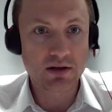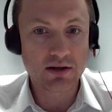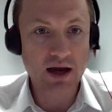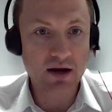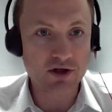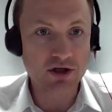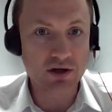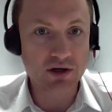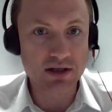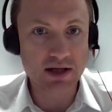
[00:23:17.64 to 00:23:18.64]
then
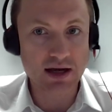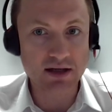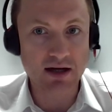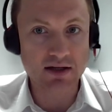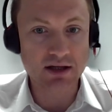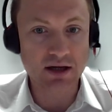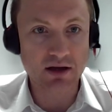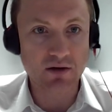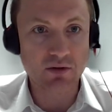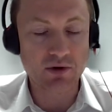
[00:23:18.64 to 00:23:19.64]
reduces that tax take
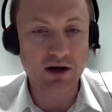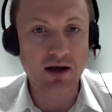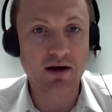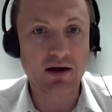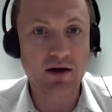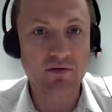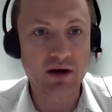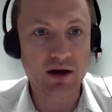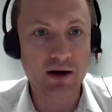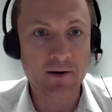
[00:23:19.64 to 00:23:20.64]
that we're bringing in every
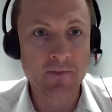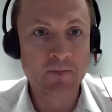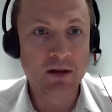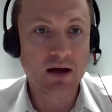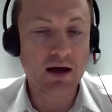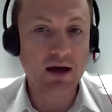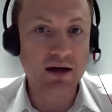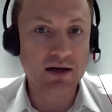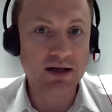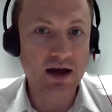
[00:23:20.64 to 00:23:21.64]
year.
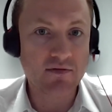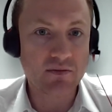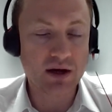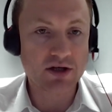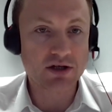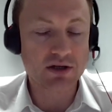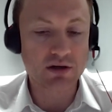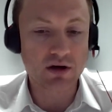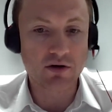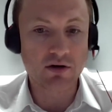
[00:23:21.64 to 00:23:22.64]
And as Kevin mentioned
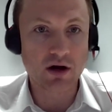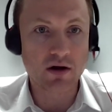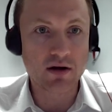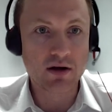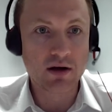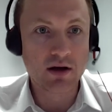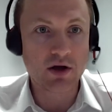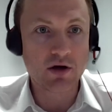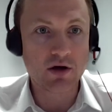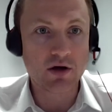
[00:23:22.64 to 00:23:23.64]
earlier on,
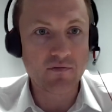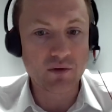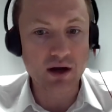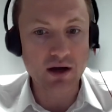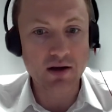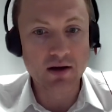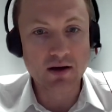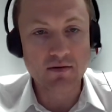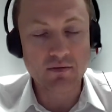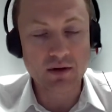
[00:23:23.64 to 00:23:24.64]
if we
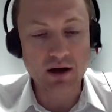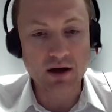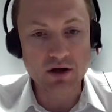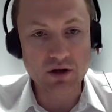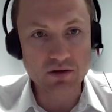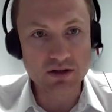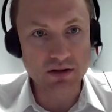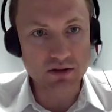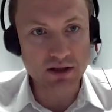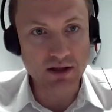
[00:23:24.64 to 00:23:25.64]
use
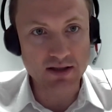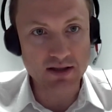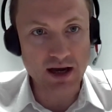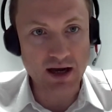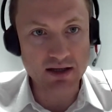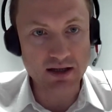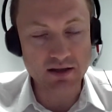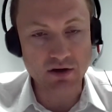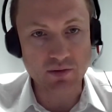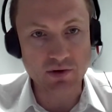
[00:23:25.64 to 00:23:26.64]
those excess
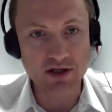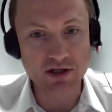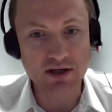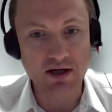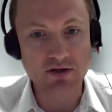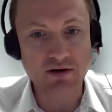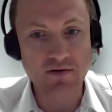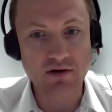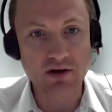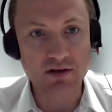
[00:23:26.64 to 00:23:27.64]
corporation tax
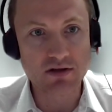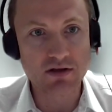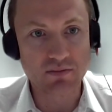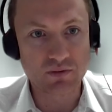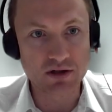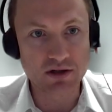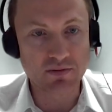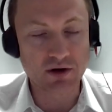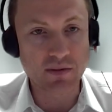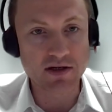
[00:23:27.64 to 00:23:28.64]
revenues to put into
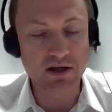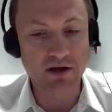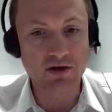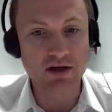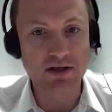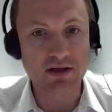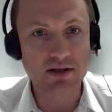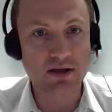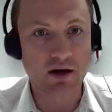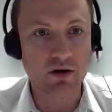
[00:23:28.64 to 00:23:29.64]
permanent
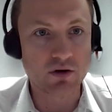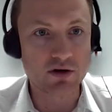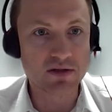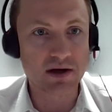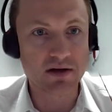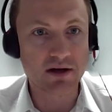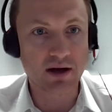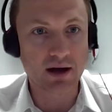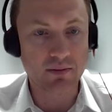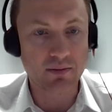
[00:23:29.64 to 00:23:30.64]
increases in core spending,
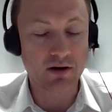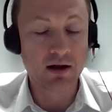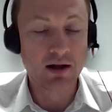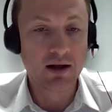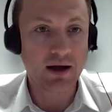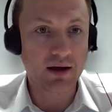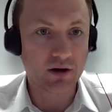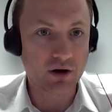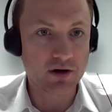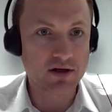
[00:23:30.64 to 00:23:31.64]
capital, and
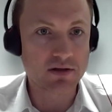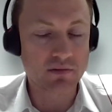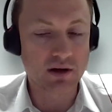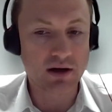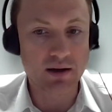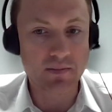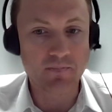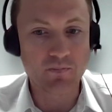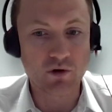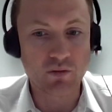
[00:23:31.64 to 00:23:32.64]
current,
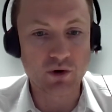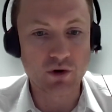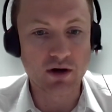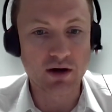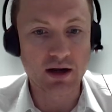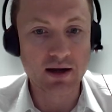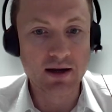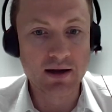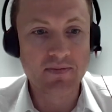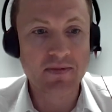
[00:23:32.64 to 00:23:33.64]
more importantly,
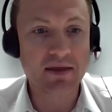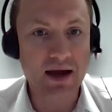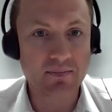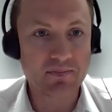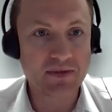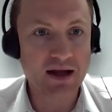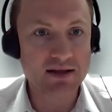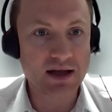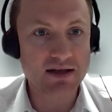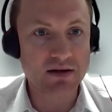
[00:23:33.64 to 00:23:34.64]
then
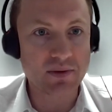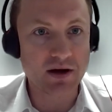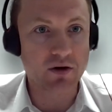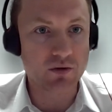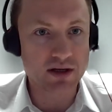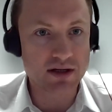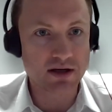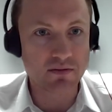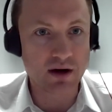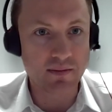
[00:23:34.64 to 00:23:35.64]
that's a bigger risk
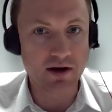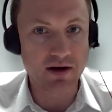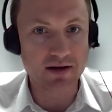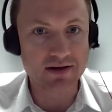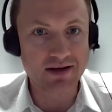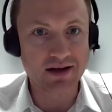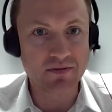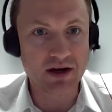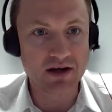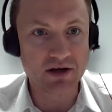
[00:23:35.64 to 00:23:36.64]
in my mind in the
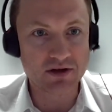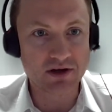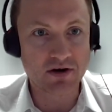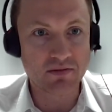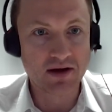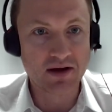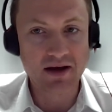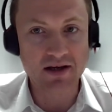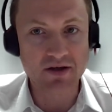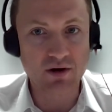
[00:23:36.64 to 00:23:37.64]
medium term,
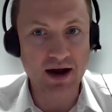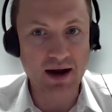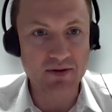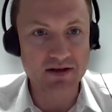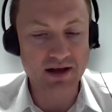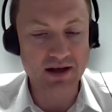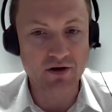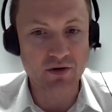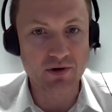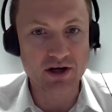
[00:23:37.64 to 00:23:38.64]
is what happens to that
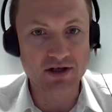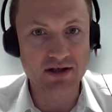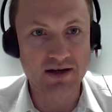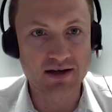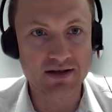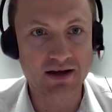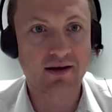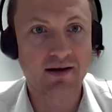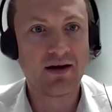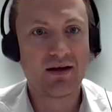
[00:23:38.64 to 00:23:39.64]
corporation tax
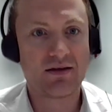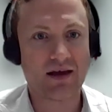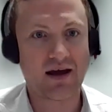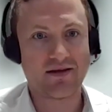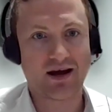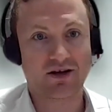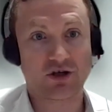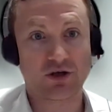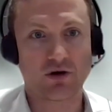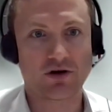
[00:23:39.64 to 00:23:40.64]
take, then that
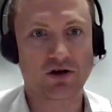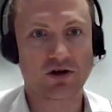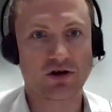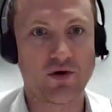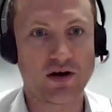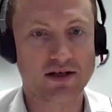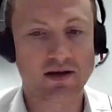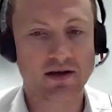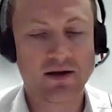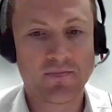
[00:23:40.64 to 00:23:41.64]
short-term
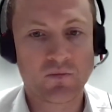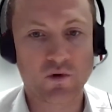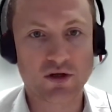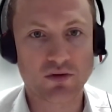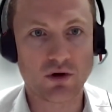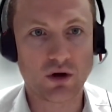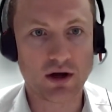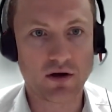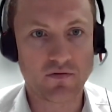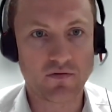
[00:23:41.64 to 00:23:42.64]
risk, which we're all
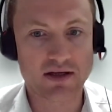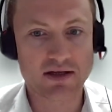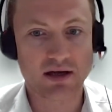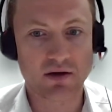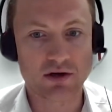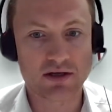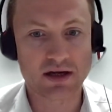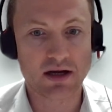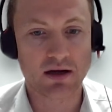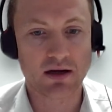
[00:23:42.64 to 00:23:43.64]
now facing and we're
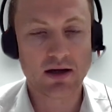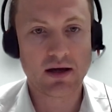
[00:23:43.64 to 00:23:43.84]
seeing